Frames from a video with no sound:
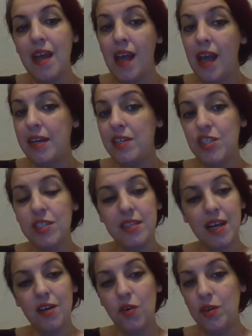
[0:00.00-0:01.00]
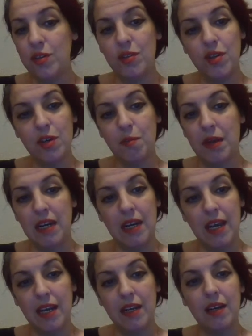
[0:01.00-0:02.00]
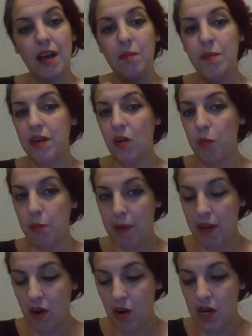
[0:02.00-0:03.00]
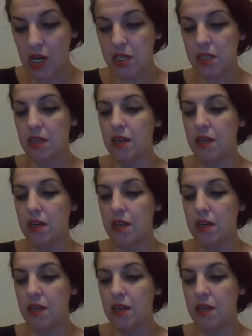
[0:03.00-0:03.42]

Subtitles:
And she's not going to talk about it like, I'm going to open my heart,